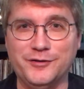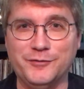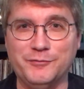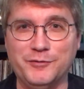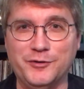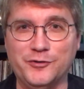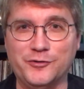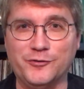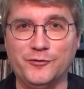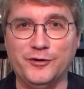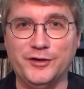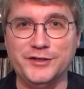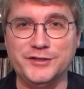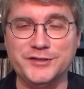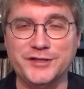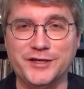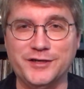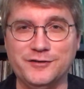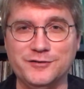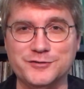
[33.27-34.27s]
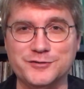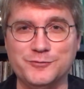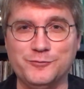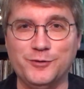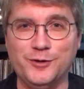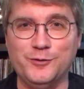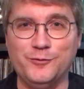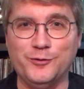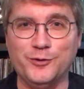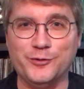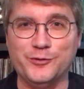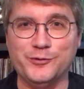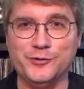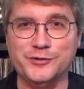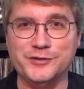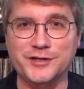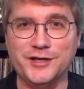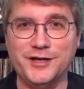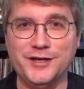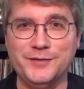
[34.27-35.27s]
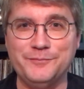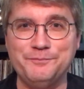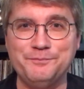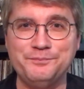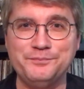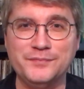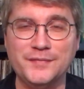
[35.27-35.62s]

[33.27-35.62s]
both great channels and well worth your time.